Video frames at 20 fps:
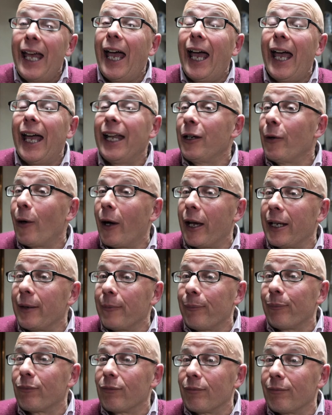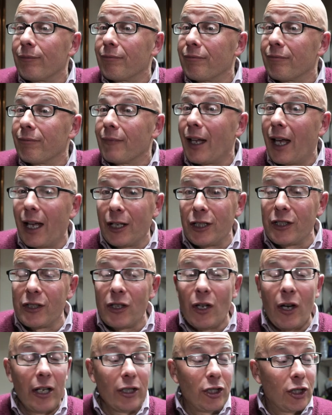Anyway, I just
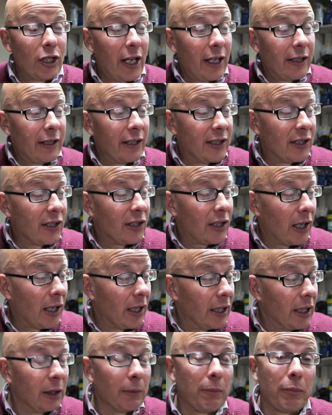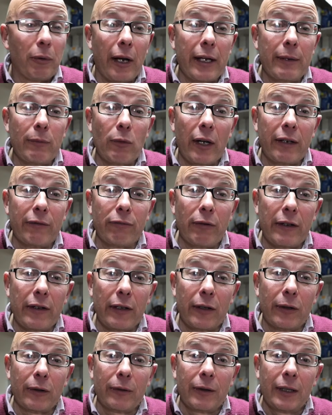thought I'd share this little brainwave with
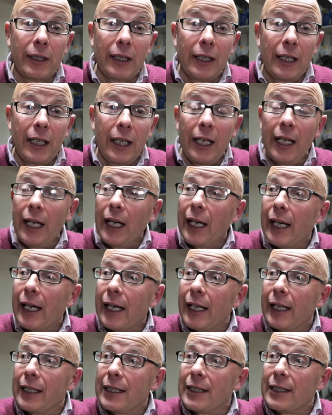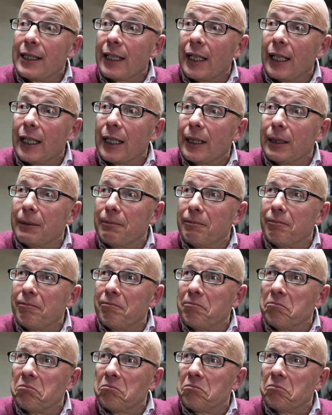you, and I
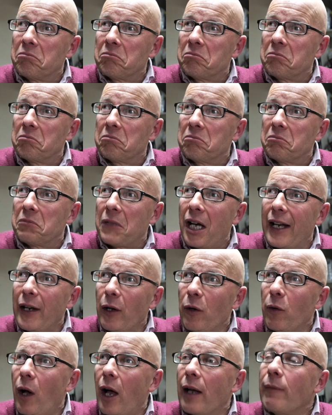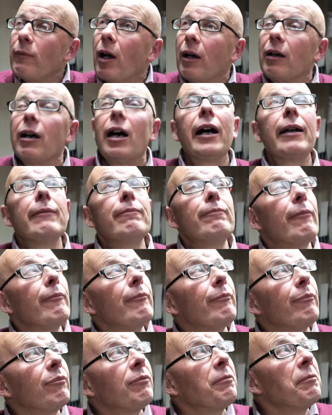don't
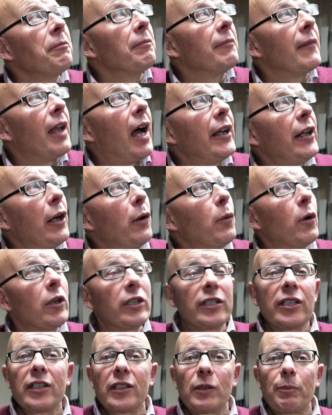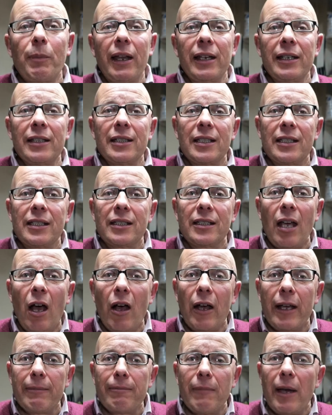want to spend
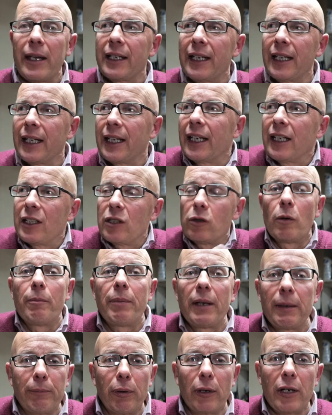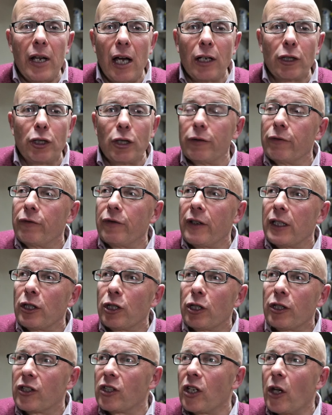time making it into a big production
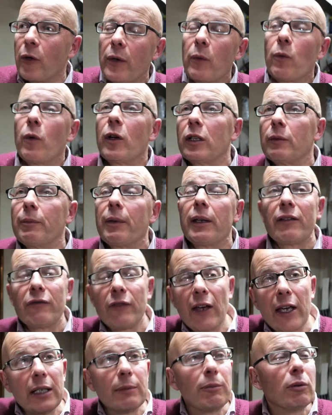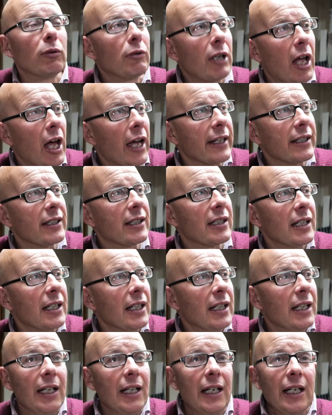feature, so it will be available light.
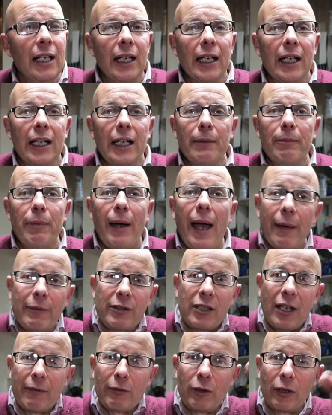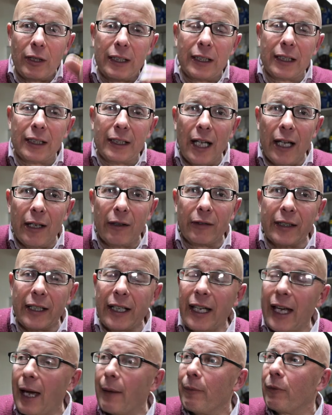Perhaps I've got a little light on the
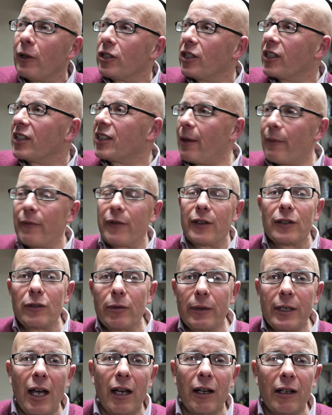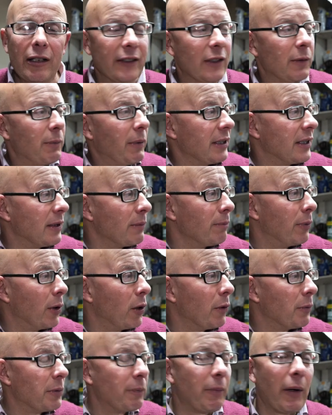camera, just something to enhance bits and
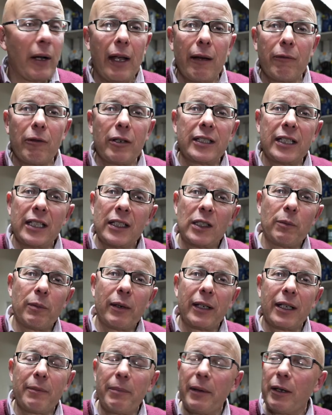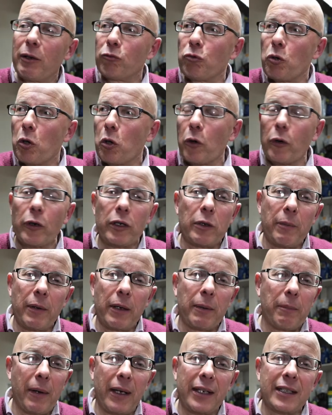bobs, but I want it to be a bit raw and a
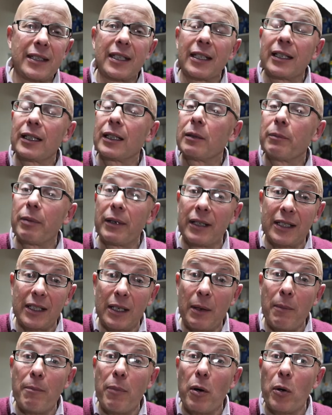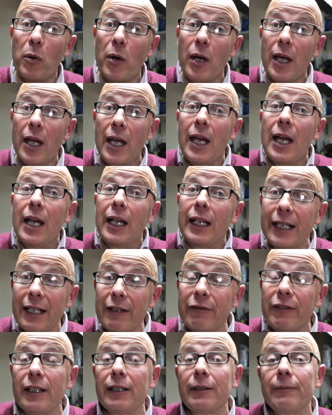bit basic and a bit simple,
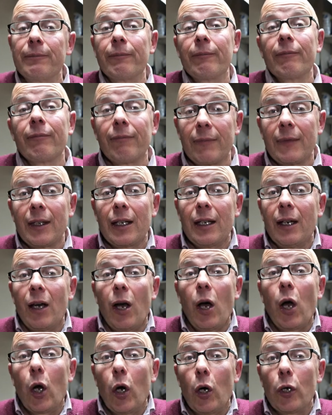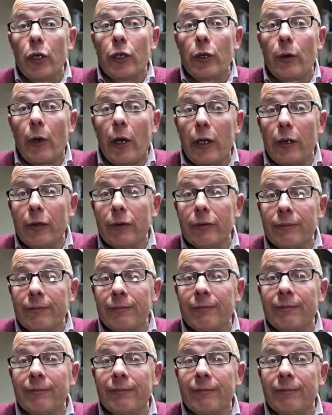living on your own.